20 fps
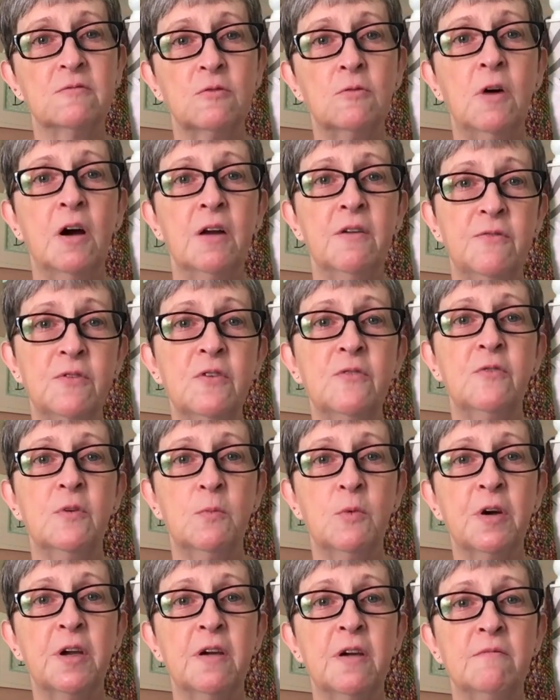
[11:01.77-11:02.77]
quite a few of them
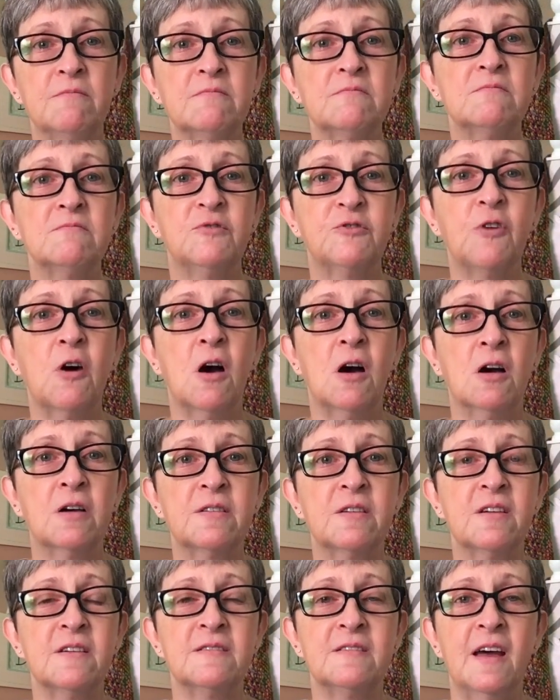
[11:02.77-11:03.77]
will get frogged,
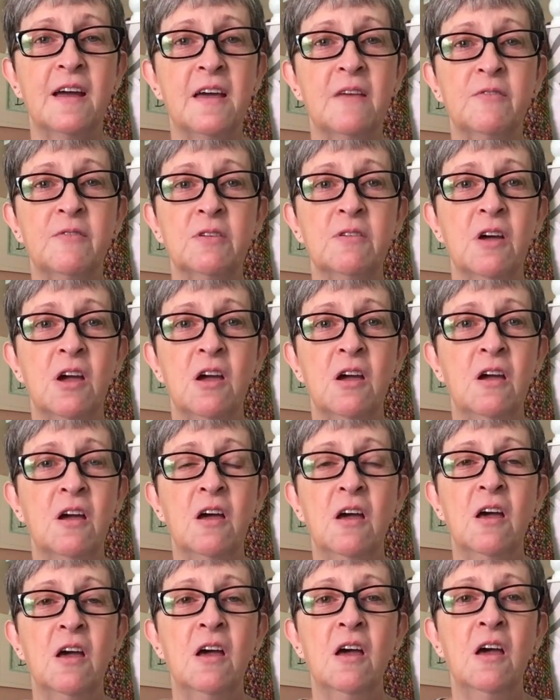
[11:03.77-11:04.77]
because I
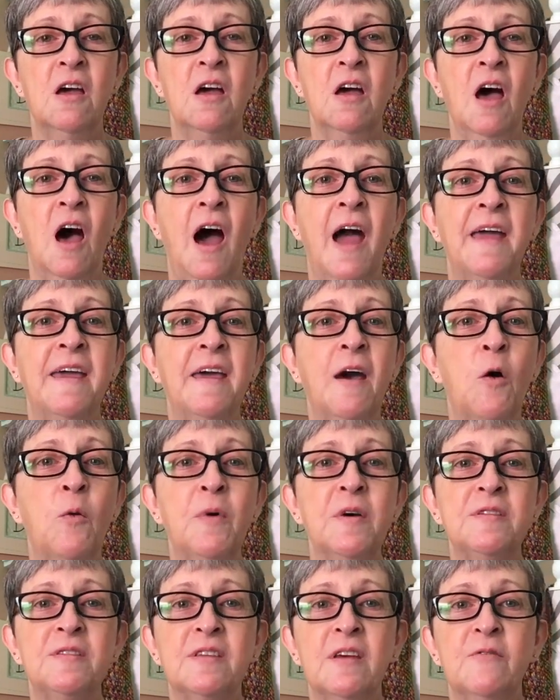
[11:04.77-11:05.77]

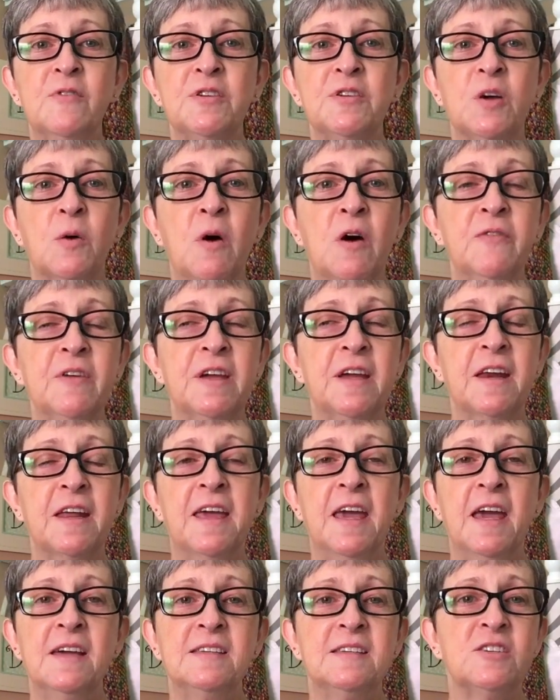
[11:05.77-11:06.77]
always, every so often, get a
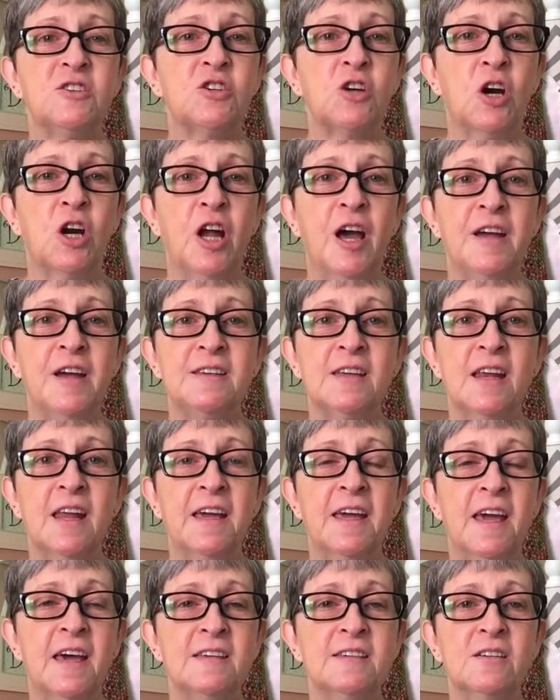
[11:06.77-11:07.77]
case of Start Eyes and I
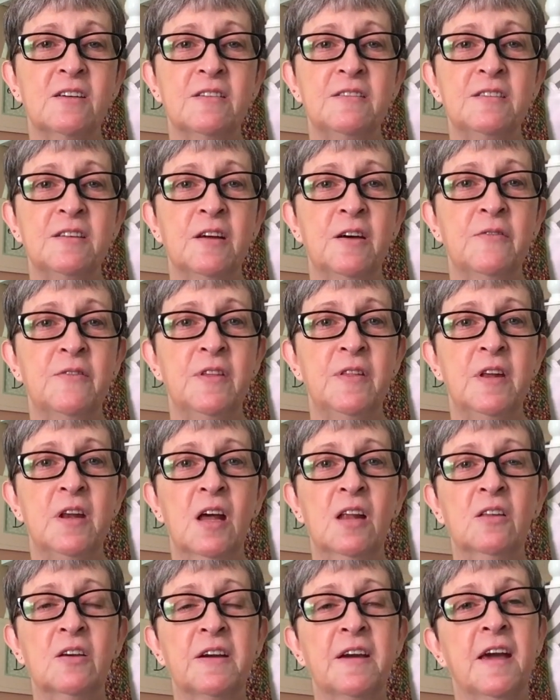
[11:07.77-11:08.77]
cast on stuff, and then
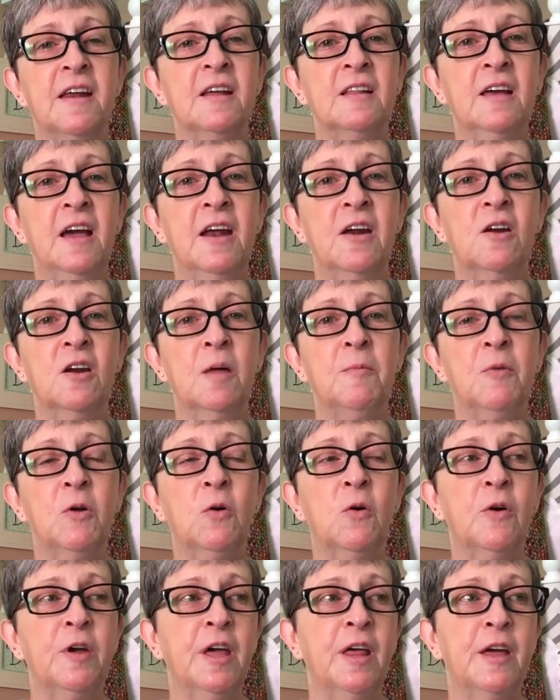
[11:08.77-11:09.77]
I look at it later and I'm
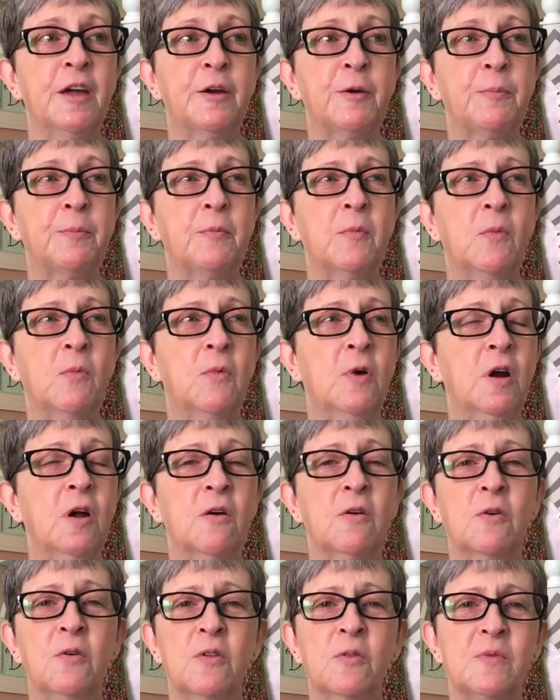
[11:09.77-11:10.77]
going like, what
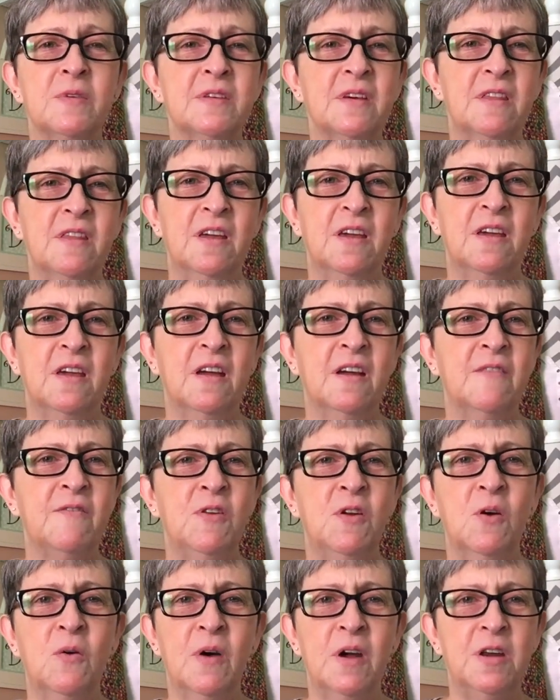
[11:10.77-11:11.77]
on earth was I thinking? I have
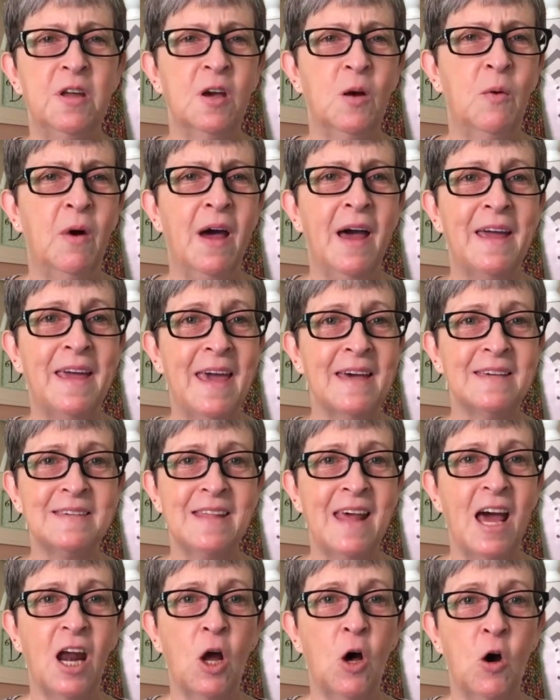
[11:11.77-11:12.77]
no idea why I cast
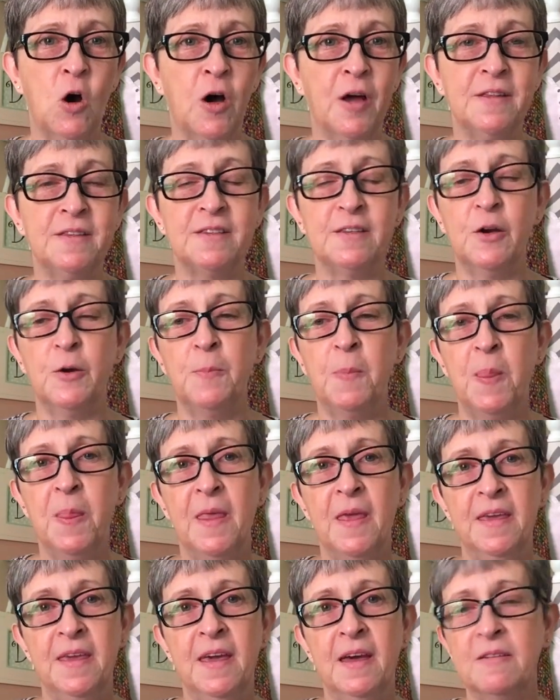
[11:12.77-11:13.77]
that on. So
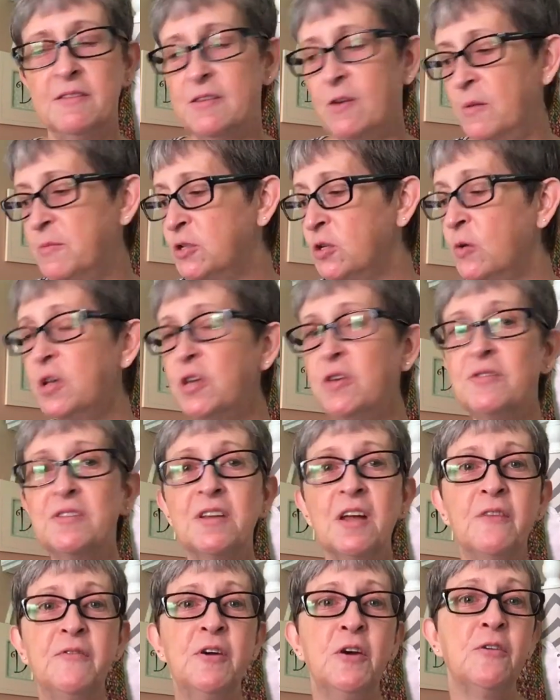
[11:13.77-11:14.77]
yeah, so I'm showing you
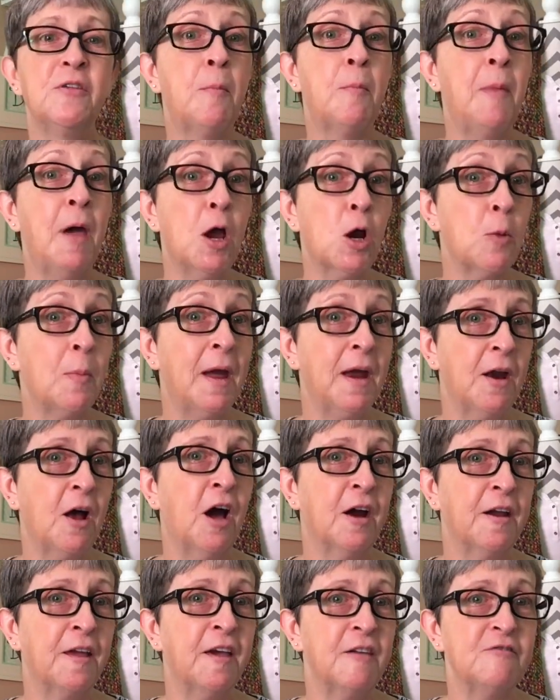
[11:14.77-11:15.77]
stuff here that may or may
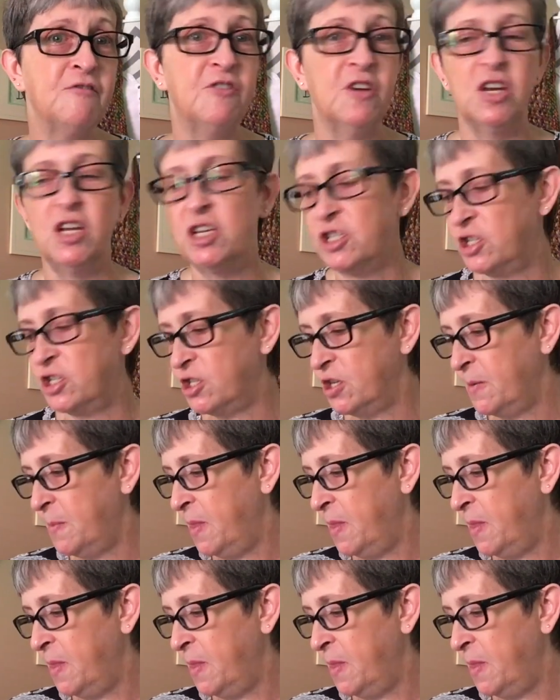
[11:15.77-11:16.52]
not get finished,